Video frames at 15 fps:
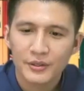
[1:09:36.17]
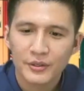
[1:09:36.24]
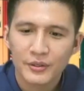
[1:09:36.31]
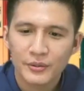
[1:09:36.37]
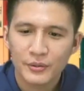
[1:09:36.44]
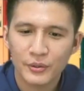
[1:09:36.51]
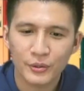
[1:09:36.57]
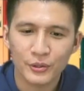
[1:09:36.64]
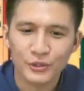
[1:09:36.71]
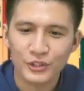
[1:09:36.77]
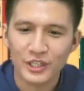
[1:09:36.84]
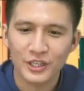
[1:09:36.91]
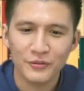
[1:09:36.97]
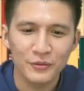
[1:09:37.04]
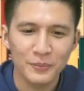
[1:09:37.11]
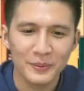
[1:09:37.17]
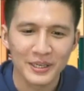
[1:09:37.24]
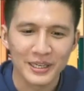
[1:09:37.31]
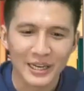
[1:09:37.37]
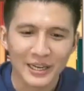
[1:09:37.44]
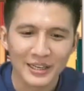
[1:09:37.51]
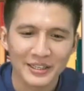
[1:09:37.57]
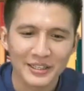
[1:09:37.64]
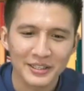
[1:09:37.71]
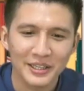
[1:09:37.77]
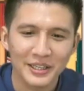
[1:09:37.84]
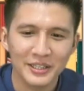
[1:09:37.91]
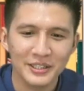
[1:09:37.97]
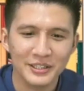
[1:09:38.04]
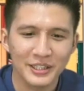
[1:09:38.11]
But all skiffu jitter,
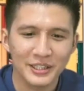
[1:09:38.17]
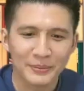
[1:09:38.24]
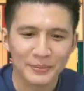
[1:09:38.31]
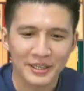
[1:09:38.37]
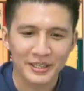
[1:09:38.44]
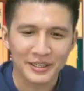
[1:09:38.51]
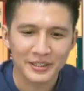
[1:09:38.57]
initiate a bit.